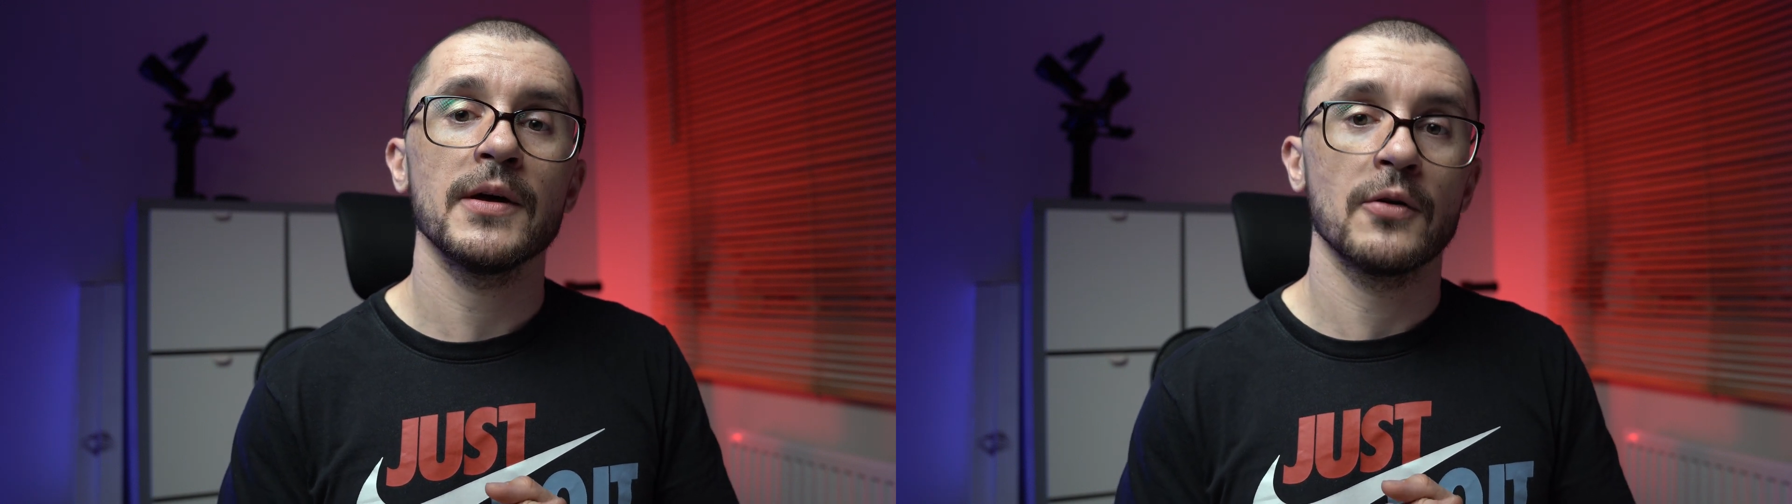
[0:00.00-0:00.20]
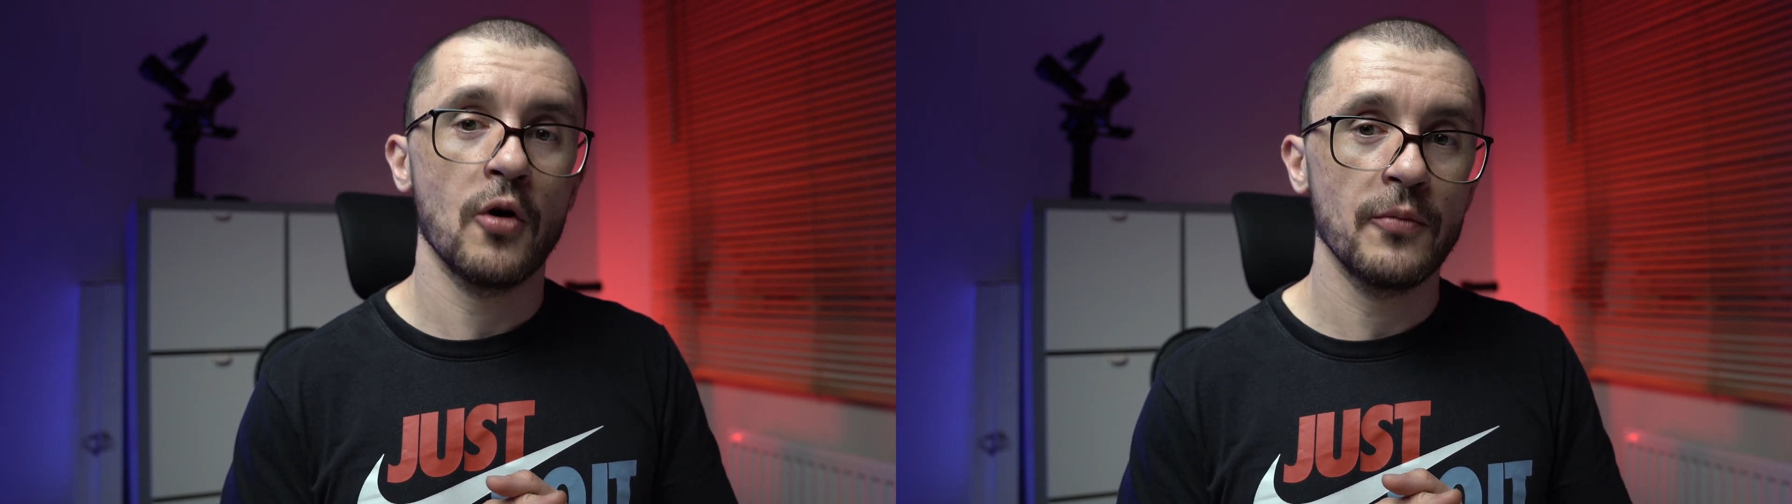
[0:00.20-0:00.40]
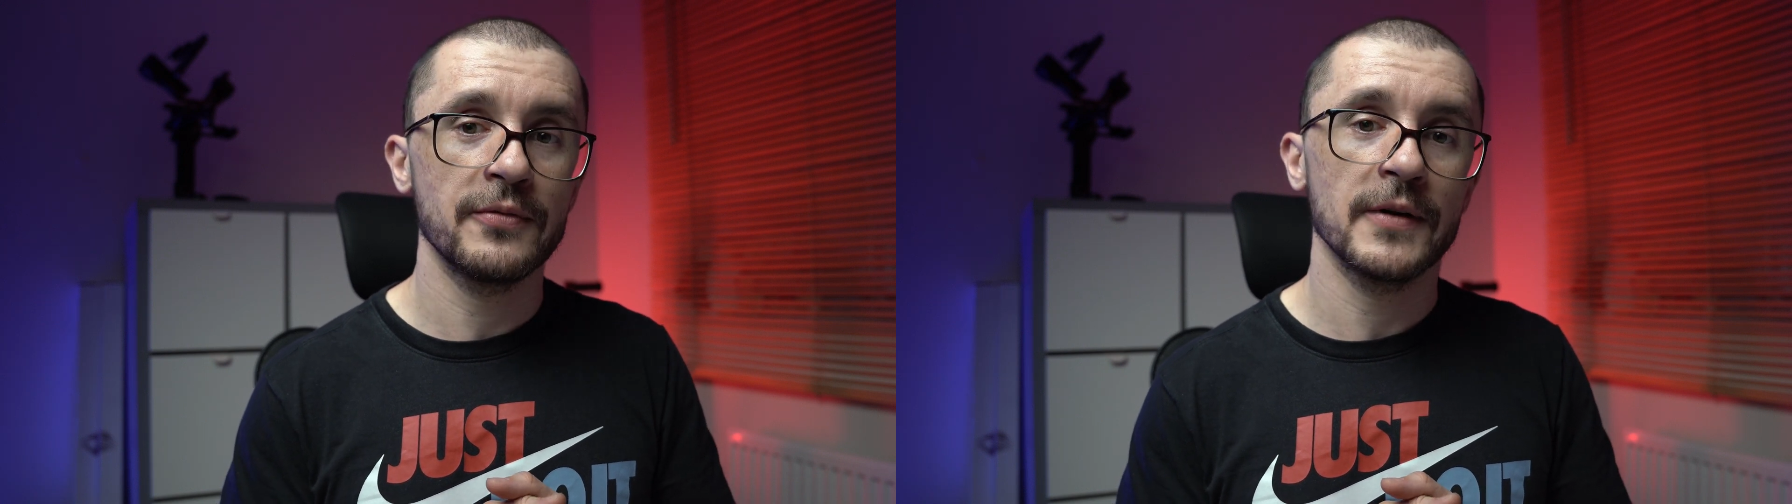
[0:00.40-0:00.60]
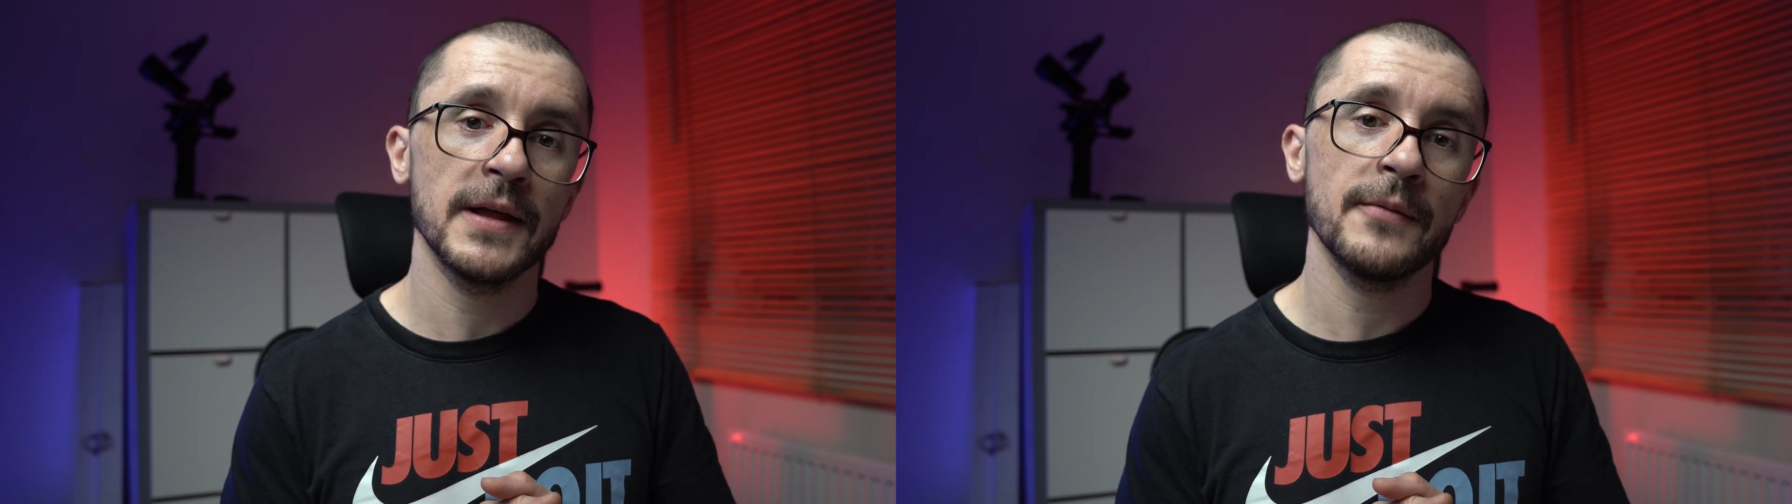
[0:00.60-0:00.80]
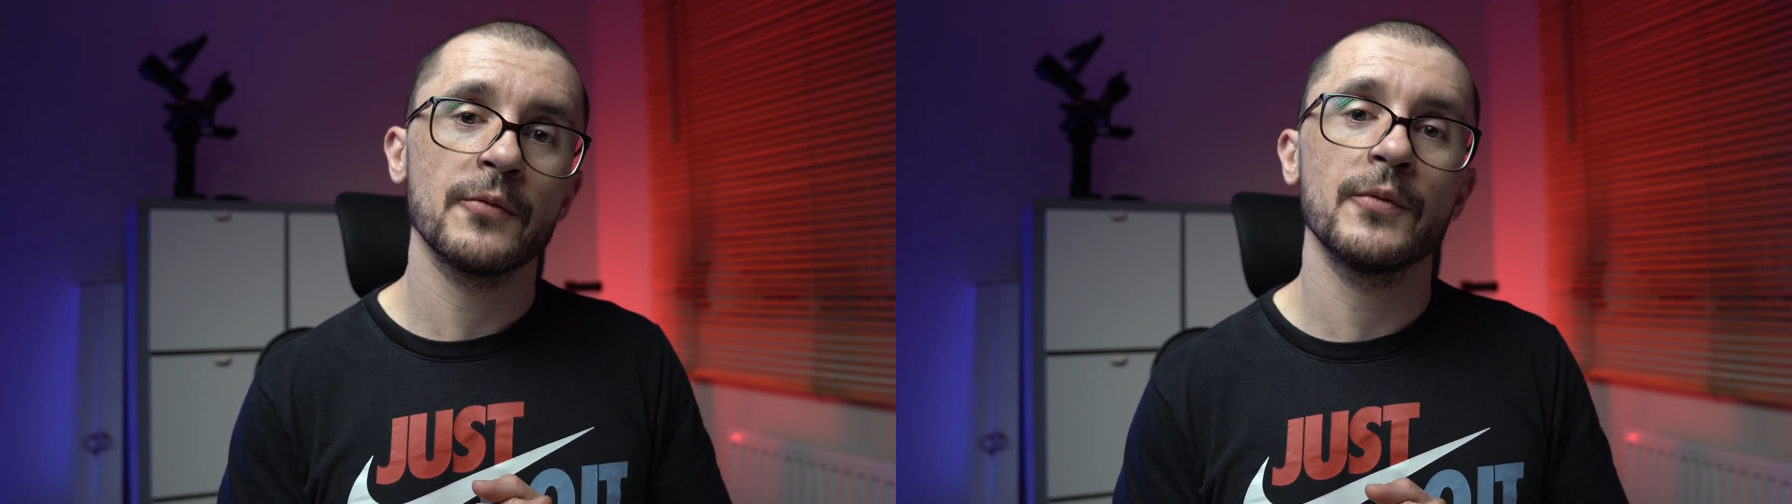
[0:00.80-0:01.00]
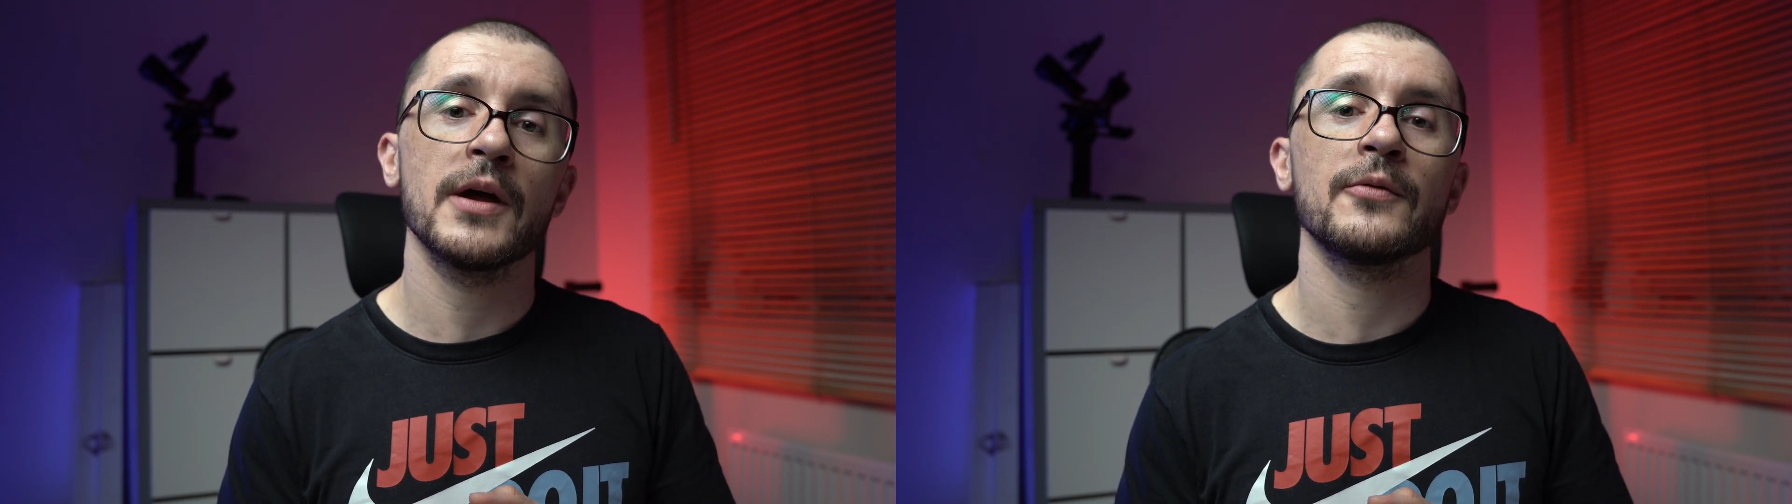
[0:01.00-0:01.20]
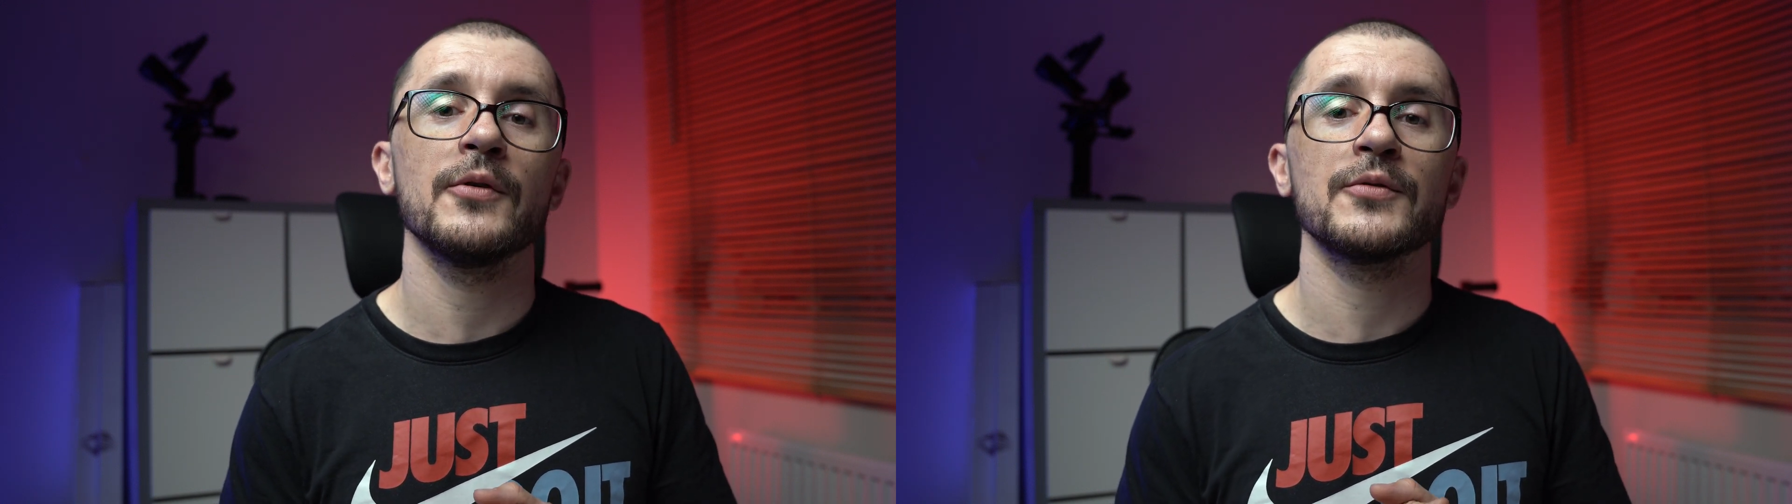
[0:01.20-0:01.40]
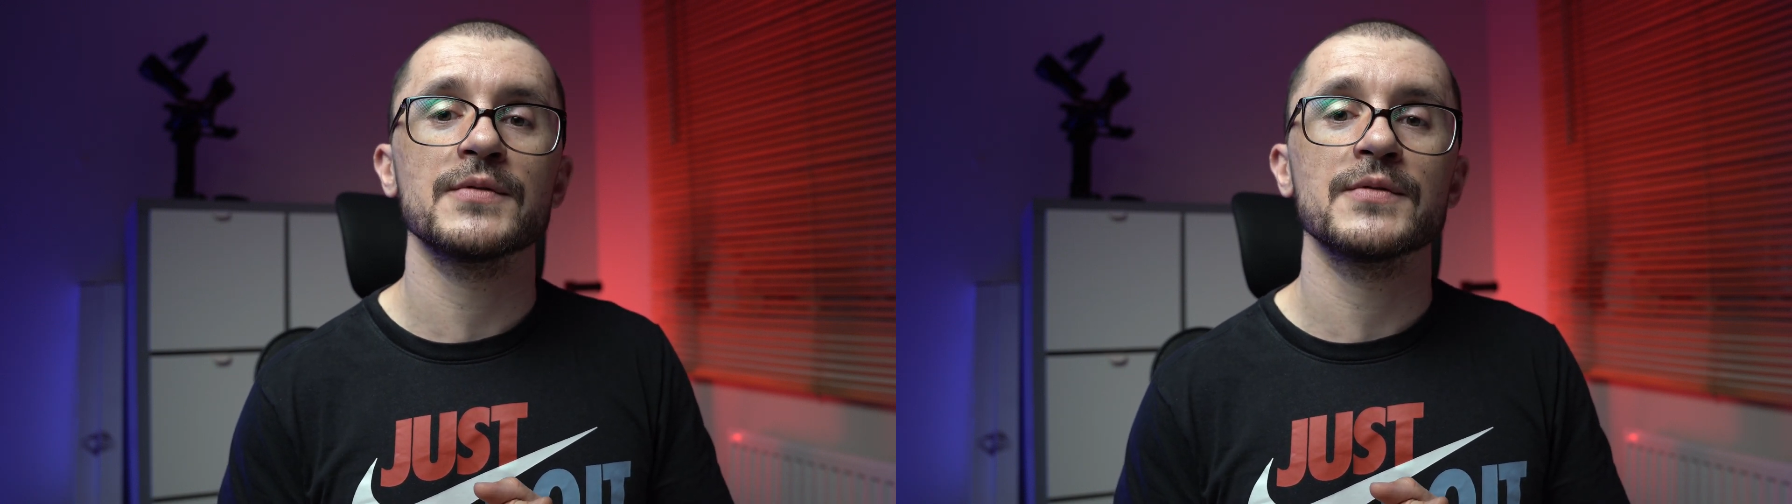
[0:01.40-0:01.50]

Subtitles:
and hopefully we are going